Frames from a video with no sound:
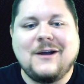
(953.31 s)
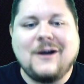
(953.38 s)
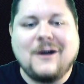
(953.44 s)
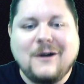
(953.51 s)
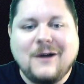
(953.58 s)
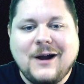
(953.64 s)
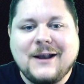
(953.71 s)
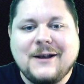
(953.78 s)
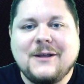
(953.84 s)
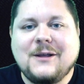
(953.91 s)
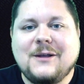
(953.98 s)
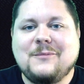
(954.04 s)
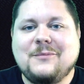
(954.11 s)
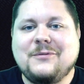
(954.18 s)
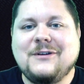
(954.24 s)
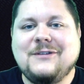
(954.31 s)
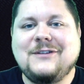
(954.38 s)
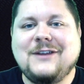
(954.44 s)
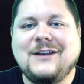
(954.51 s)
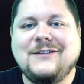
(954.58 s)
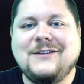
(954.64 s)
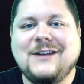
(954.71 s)
All right.
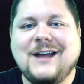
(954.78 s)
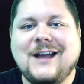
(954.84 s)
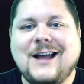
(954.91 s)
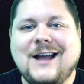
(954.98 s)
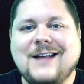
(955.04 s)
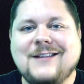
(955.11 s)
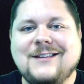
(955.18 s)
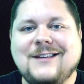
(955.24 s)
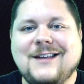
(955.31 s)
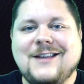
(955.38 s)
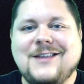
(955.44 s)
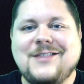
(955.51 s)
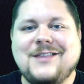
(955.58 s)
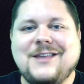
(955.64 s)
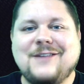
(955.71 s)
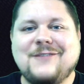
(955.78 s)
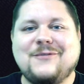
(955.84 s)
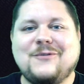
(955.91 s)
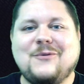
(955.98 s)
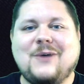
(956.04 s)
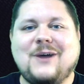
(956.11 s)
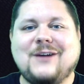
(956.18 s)
Appreciate you guys. Thanks
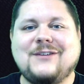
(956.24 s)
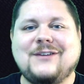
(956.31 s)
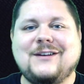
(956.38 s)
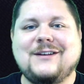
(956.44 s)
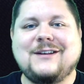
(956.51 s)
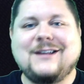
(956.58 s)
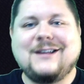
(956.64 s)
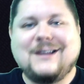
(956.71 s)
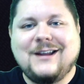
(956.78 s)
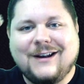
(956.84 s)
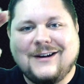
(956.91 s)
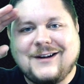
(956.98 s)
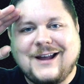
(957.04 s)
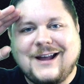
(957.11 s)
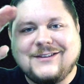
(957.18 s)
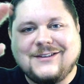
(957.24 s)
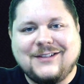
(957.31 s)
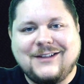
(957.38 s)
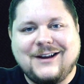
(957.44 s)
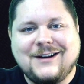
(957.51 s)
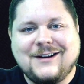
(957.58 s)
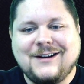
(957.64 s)
for watching, and I'll catch
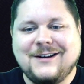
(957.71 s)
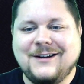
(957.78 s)
you later.